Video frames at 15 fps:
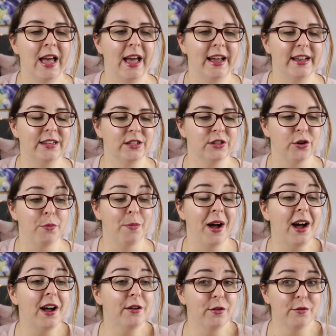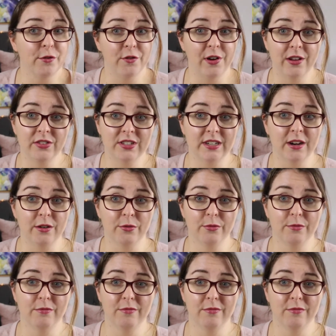And so part of a 5-star